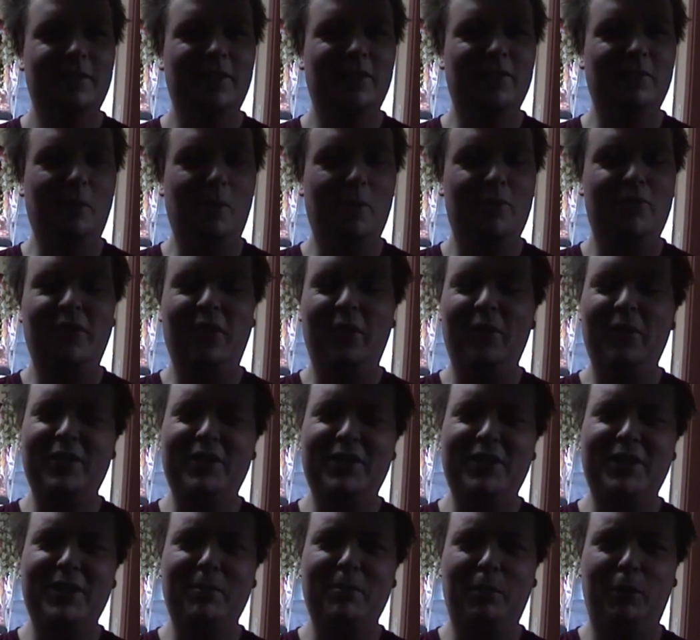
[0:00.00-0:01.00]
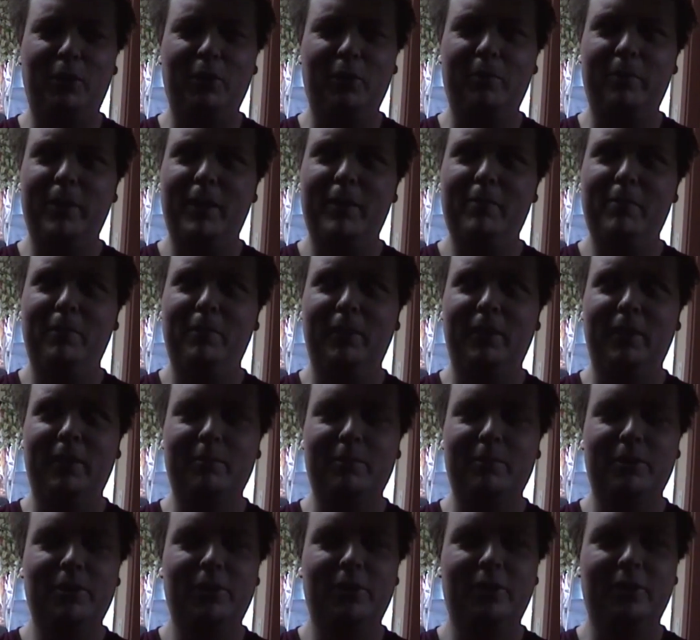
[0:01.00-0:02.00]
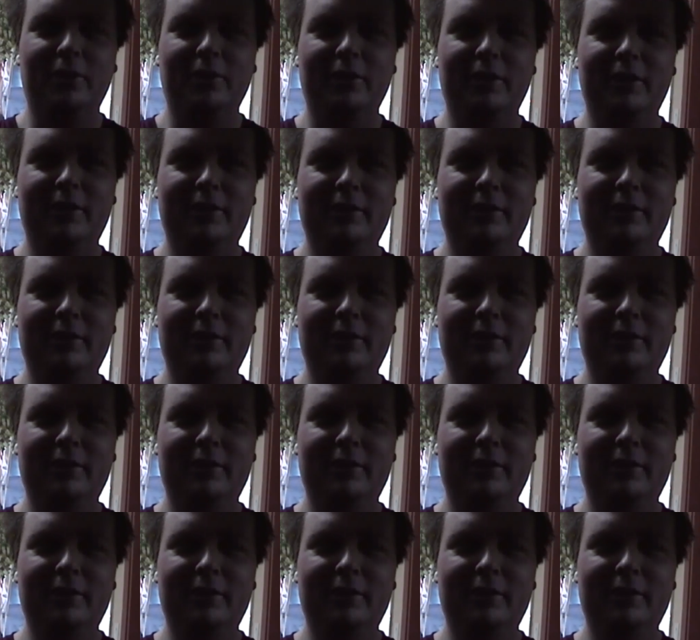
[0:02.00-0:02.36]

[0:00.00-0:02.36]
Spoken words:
They're both very similar people, I'm sure.